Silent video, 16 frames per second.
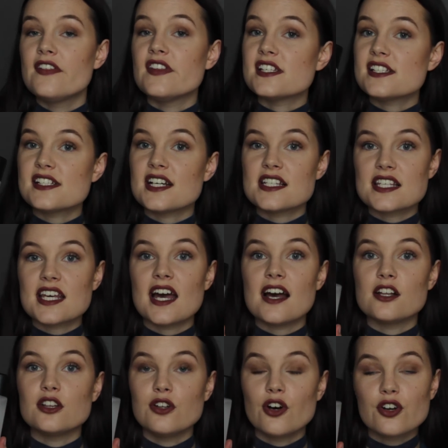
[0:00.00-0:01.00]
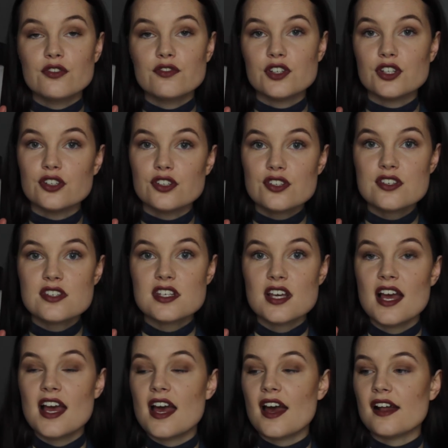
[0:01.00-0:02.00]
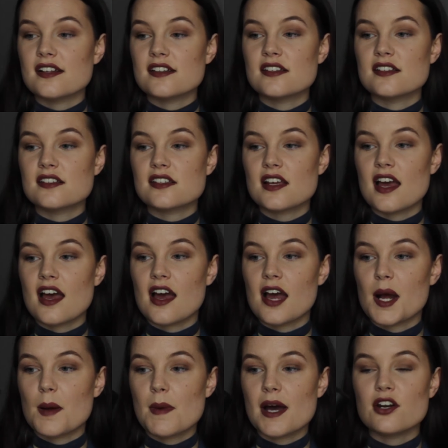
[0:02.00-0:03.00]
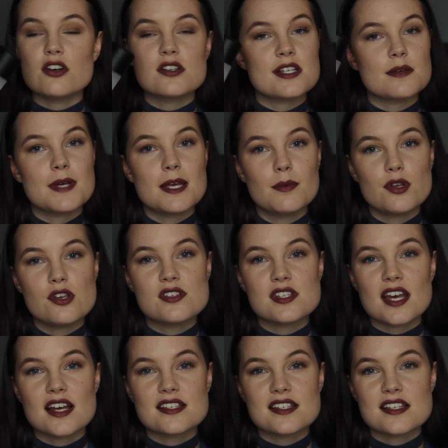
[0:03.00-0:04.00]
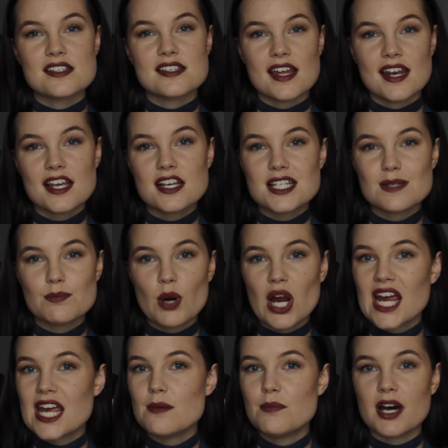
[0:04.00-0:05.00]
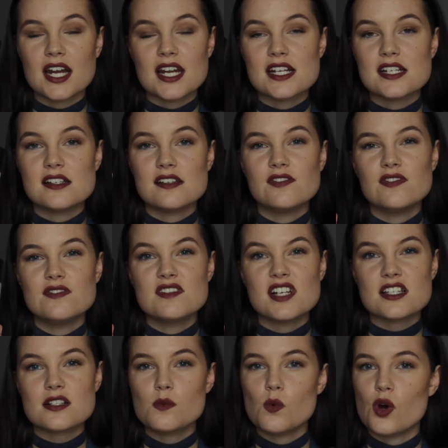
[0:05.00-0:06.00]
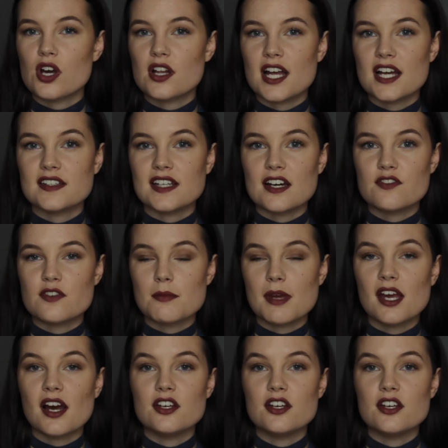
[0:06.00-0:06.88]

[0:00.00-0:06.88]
this does get a lot of use, and I know some people using it as a setting spray, but it doesn't work like that for me.